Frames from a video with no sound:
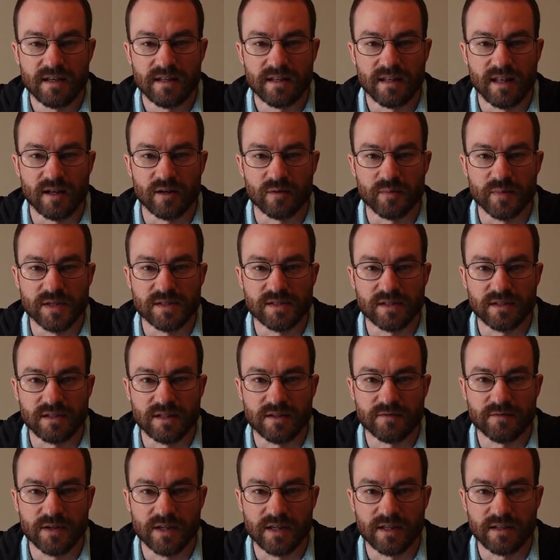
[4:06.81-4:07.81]
That'll be
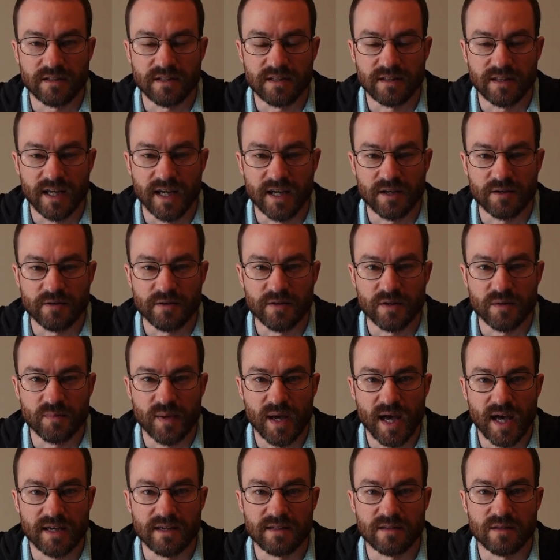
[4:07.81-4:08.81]
significantly lighter than
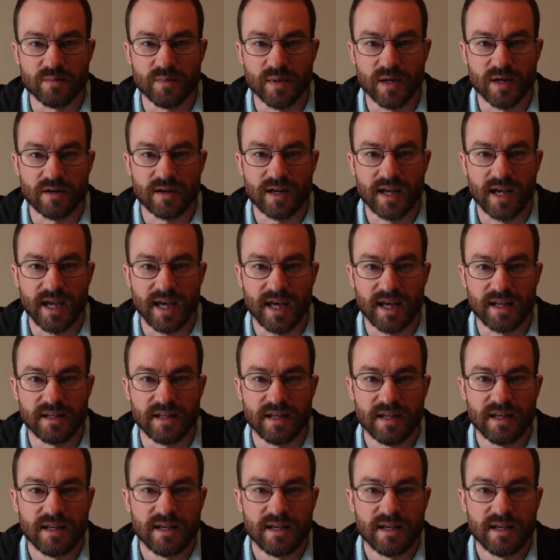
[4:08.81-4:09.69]
packing the bear can,